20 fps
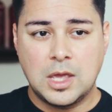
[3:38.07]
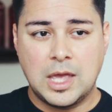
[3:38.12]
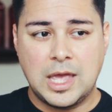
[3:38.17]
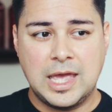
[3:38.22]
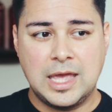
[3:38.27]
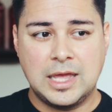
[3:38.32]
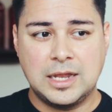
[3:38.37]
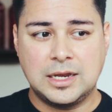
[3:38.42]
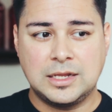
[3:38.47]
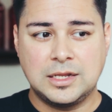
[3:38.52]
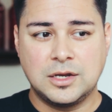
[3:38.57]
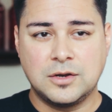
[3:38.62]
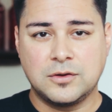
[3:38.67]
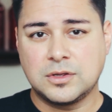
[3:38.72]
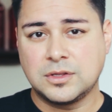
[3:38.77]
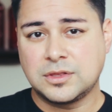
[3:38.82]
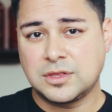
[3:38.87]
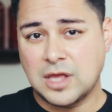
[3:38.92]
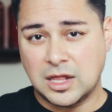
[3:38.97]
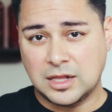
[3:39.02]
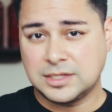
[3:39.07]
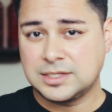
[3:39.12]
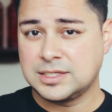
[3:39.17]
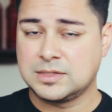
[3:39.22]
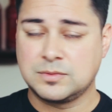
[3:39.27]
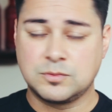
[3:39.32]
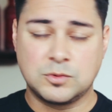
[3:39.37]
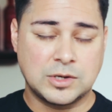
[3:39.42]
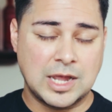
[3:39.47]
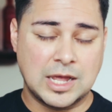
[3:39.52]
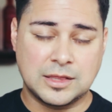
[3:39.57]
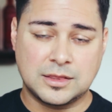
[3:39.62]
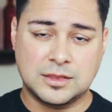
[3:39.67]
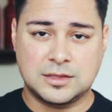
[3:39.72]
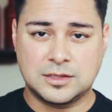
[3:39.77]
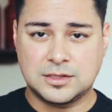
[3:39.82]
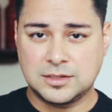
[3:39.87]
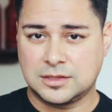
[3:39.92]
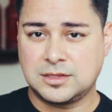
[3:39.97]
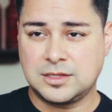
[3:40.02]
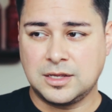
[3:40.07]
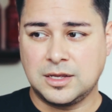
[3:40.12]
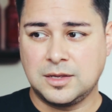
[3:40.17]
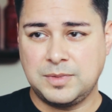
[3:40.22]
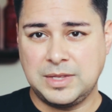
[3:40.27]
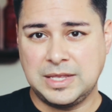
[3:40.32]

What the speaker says: And, Catholicism or